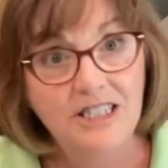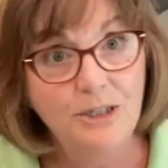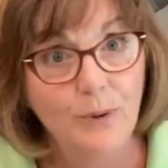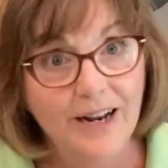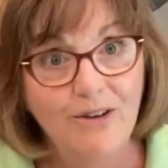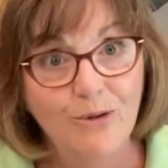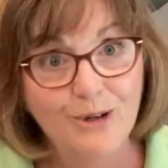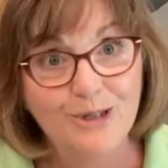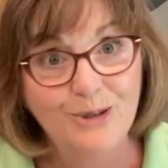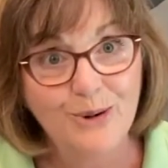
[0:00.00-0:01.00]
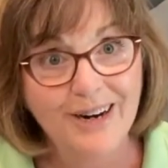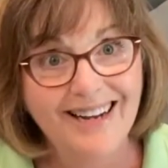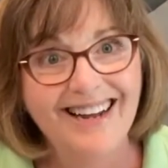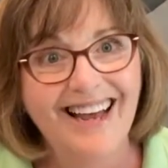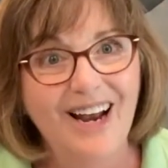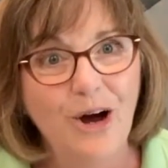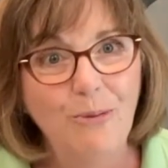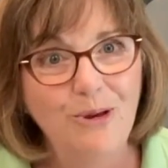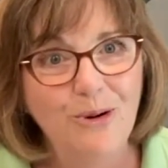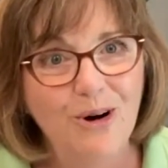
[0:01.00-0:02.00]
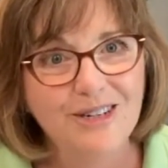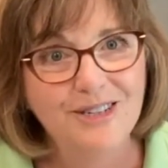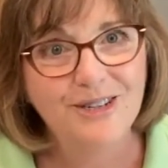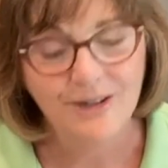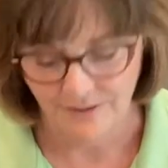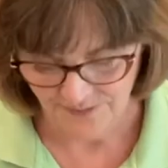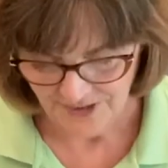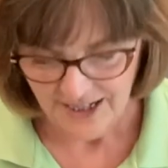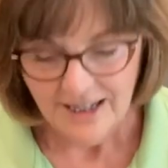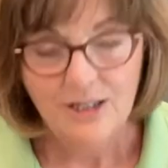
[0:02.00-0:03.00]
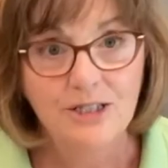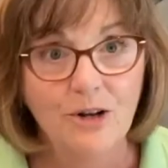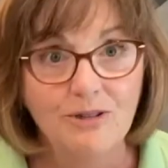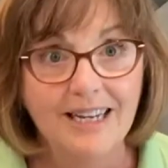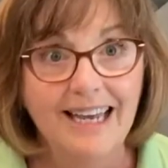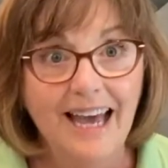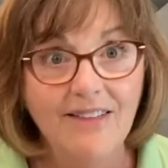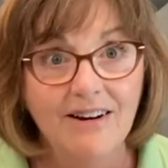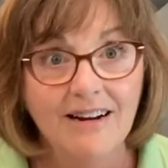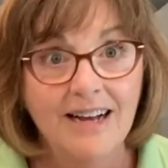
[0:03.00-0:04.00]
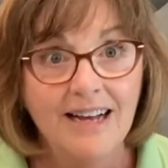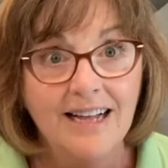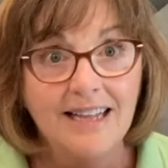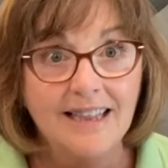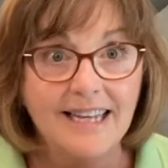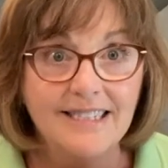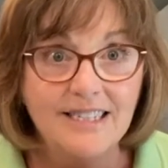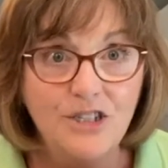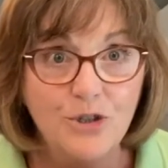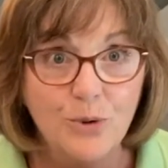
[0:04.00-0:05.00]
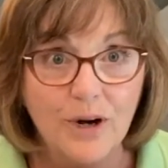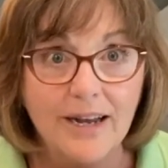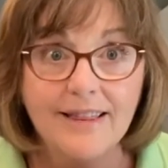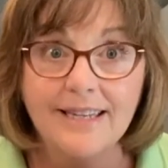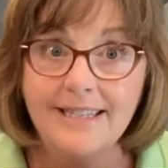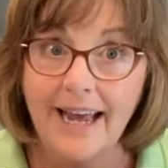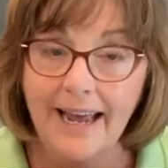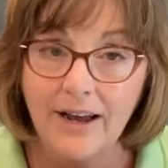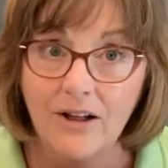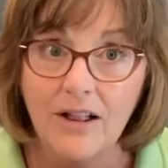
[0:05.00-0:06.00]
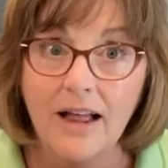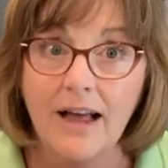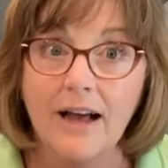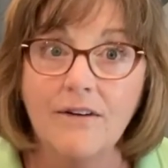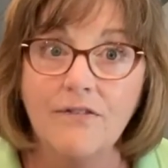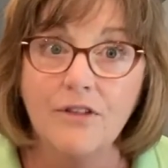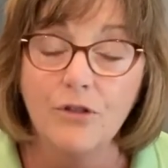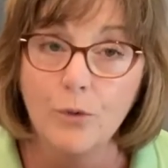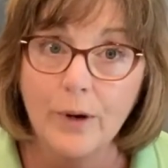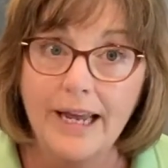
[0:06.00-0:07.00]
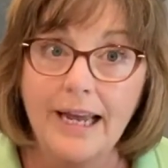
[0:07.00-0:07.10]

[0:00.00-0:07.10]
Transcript: ready for a story, and I hope you are too. So together, let's enjoy the tale of the three